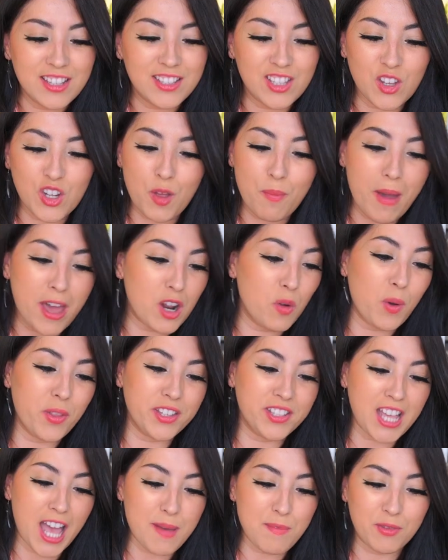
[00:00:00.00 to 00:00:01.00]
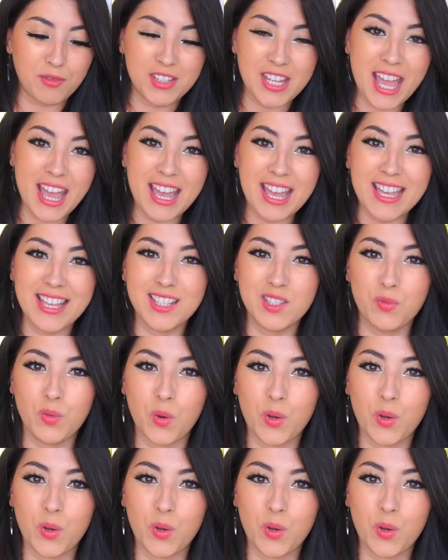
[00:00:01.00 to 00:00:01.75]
So no matter what the time of day is,